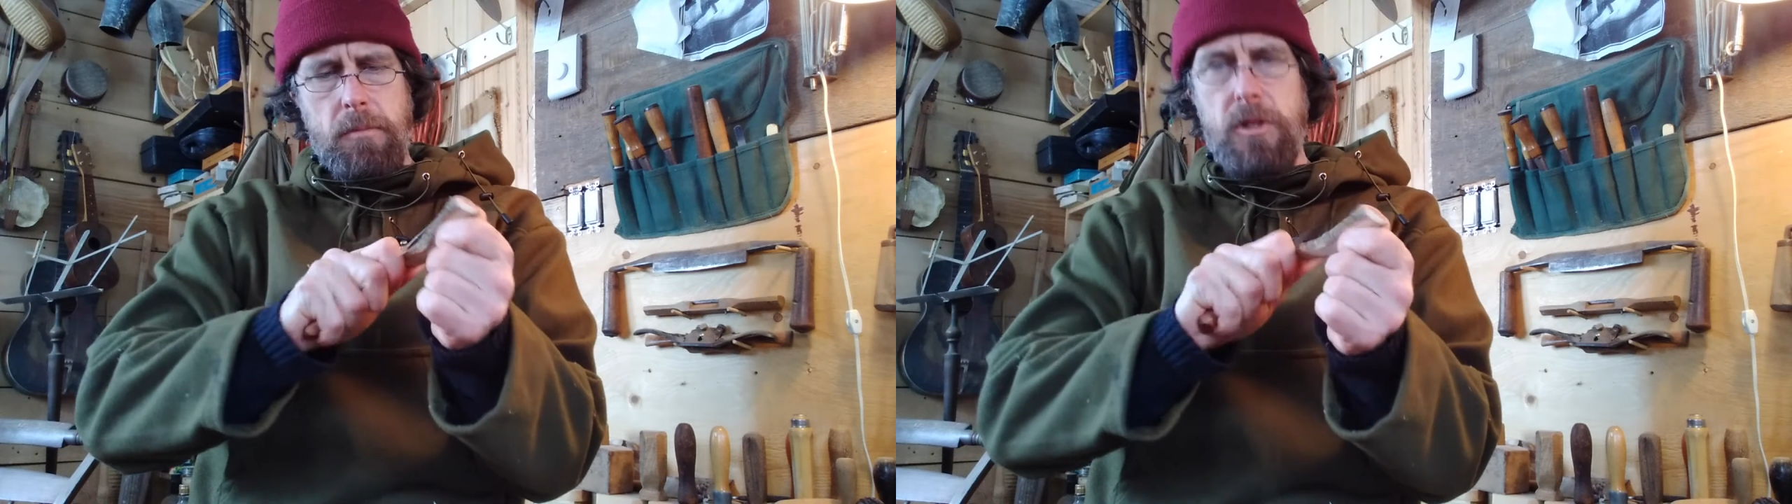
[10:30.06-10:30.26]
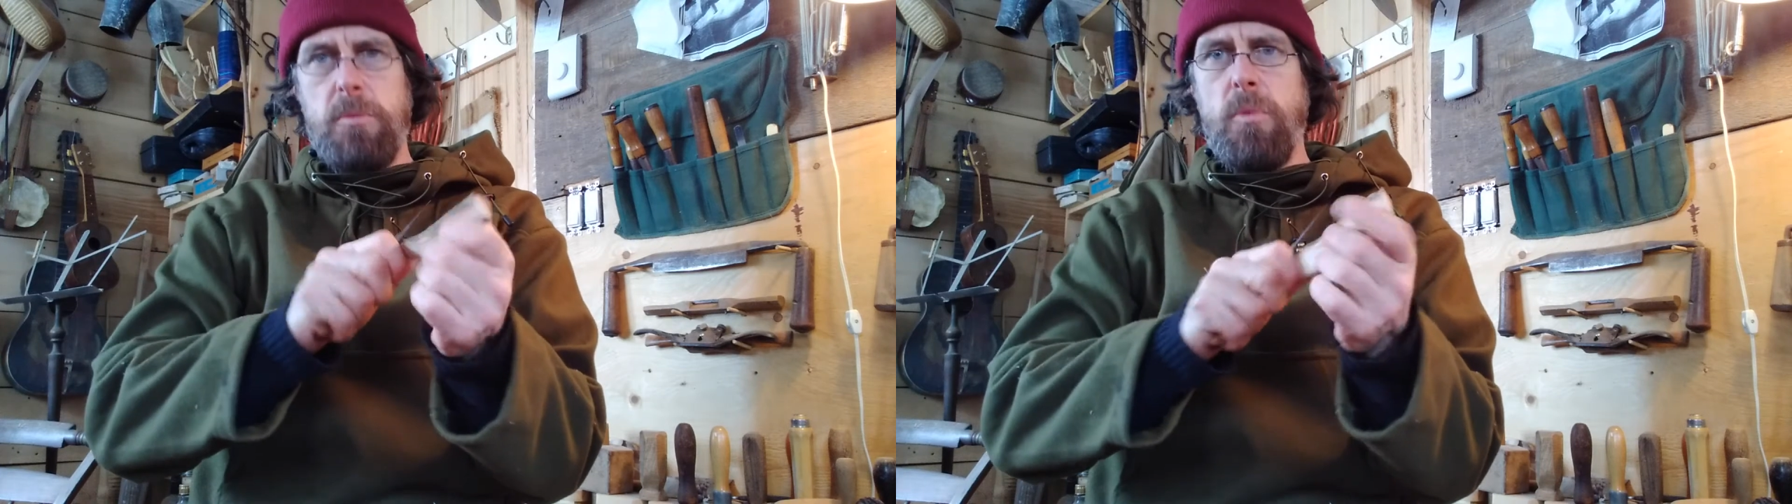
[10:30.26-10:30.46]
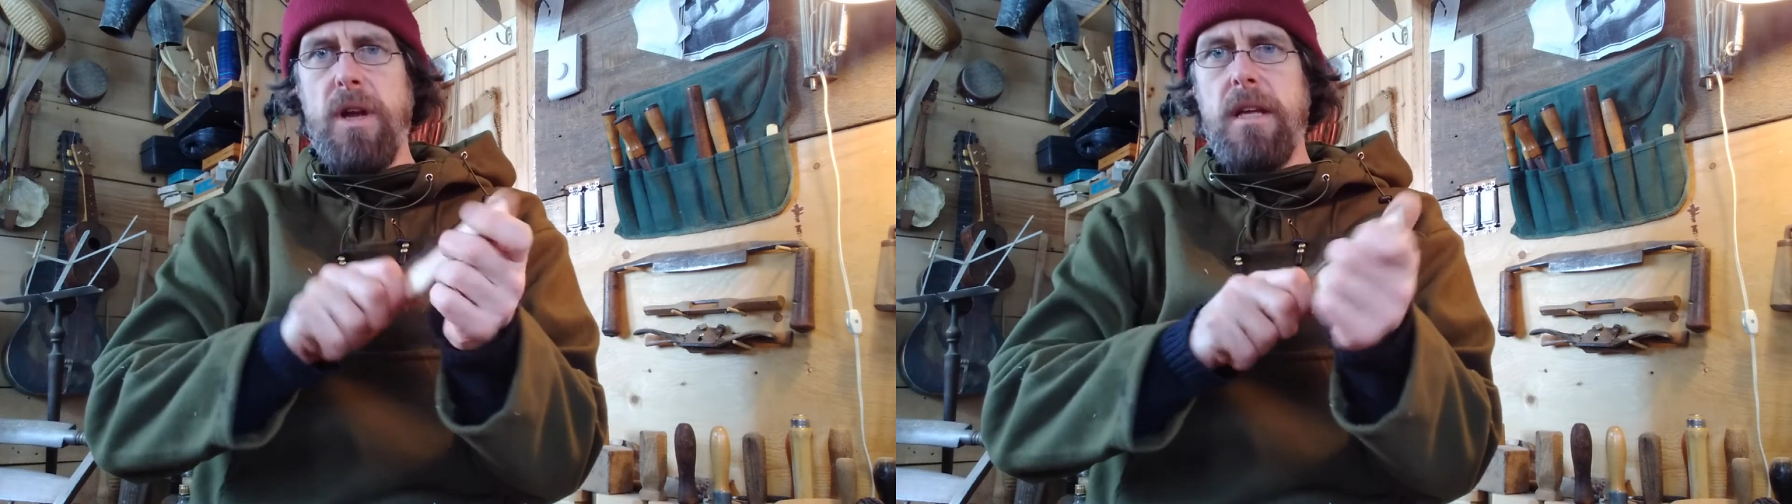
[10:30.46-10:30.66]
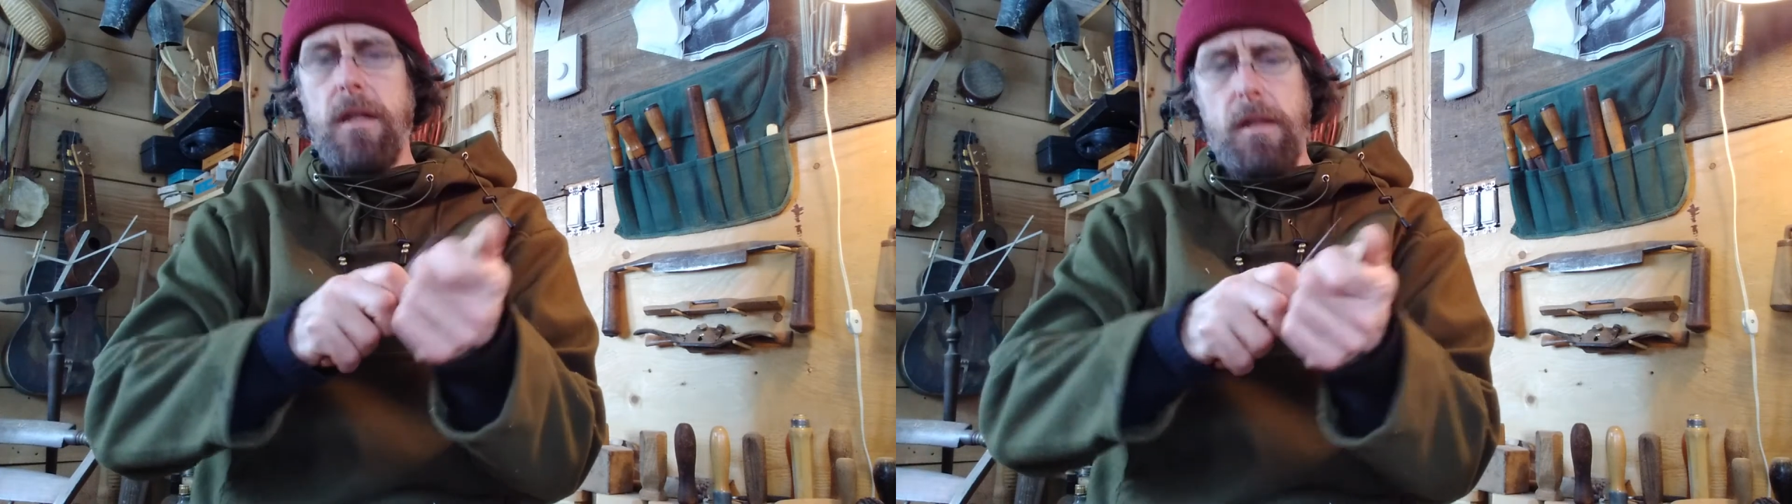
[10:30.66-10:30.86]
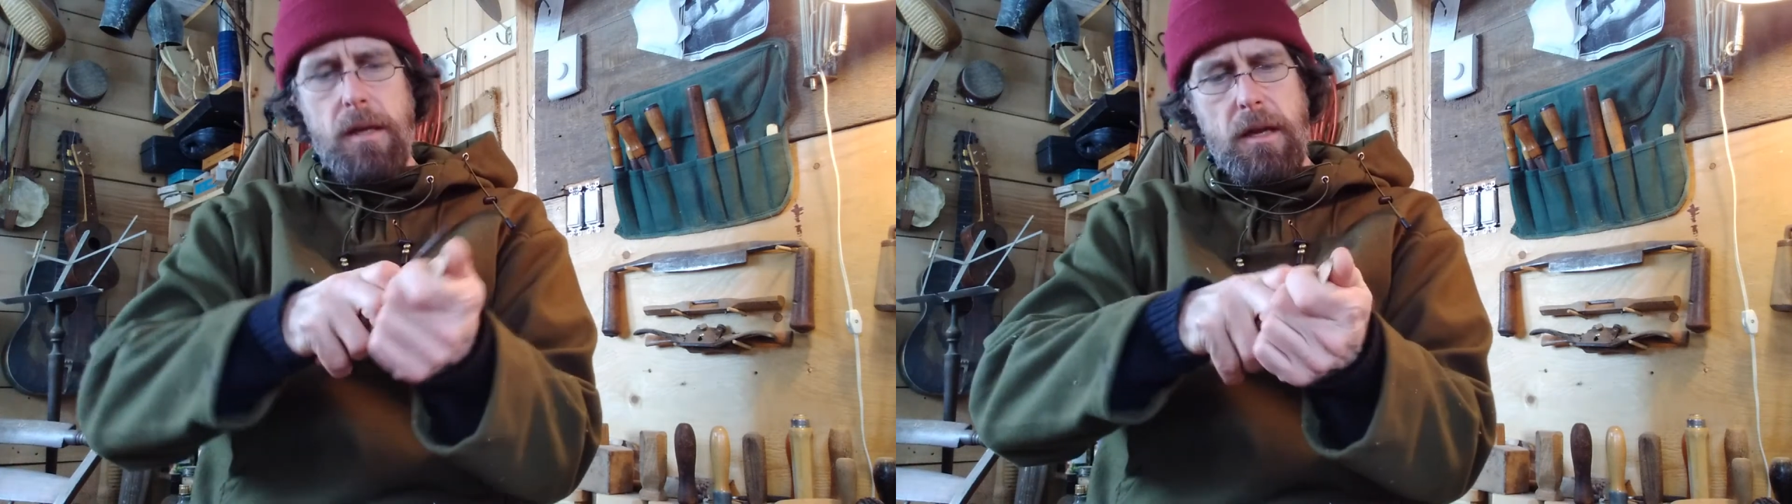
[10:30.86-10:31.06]
Just
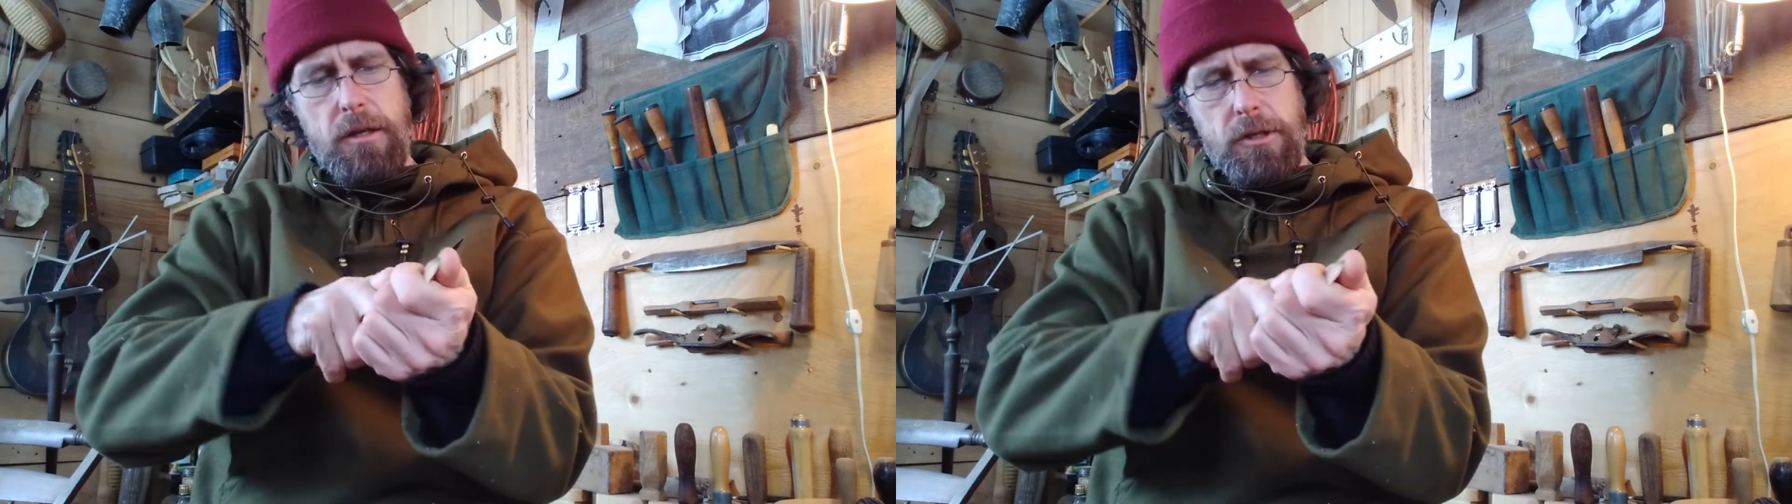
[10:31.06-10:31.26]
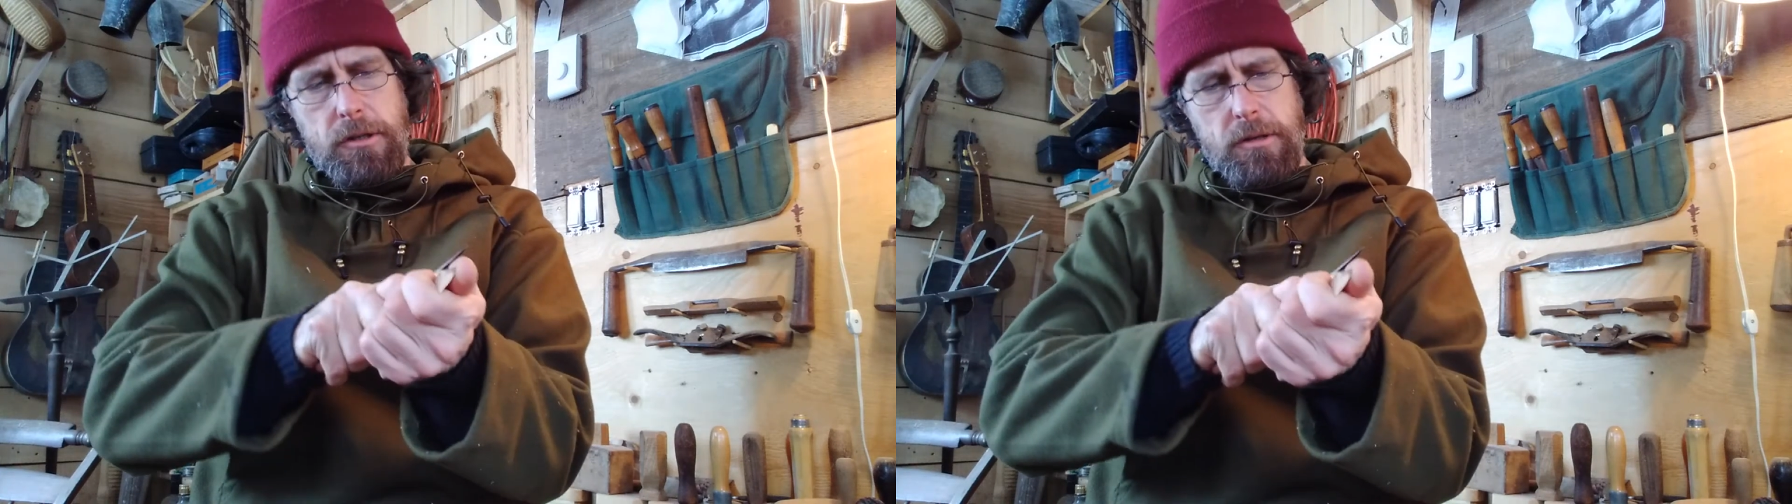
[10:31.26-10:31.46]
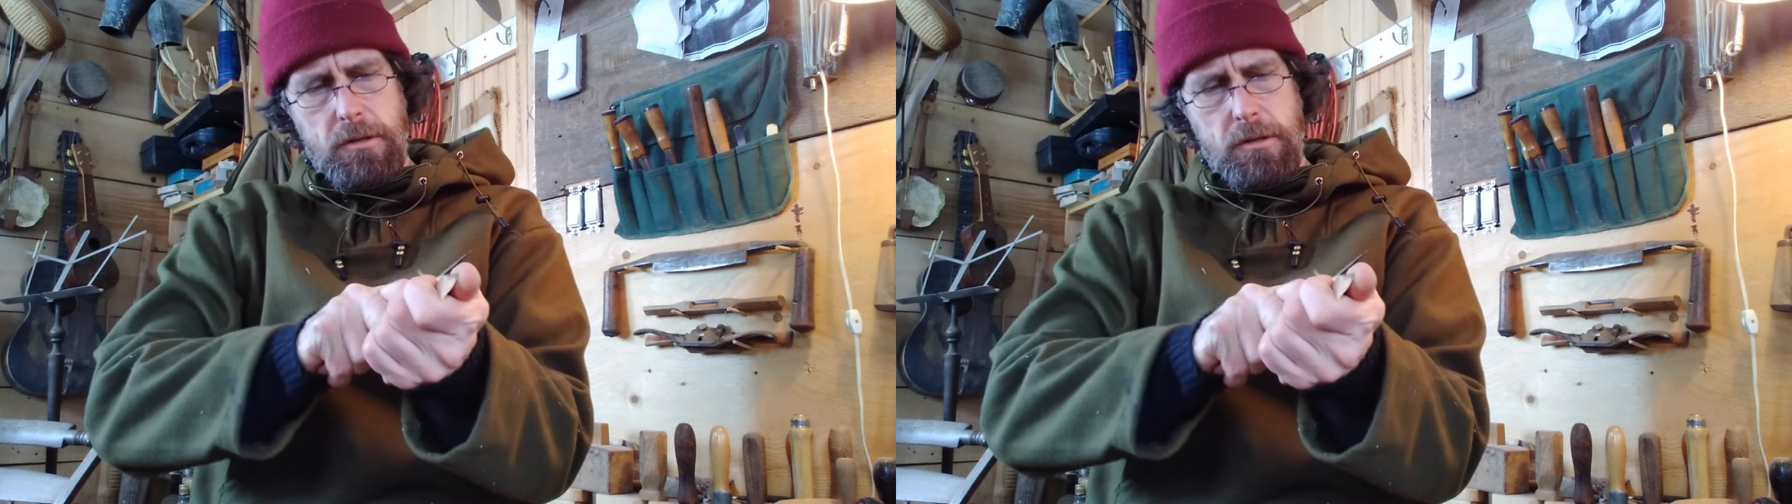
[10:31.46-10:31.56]
breaking the edge.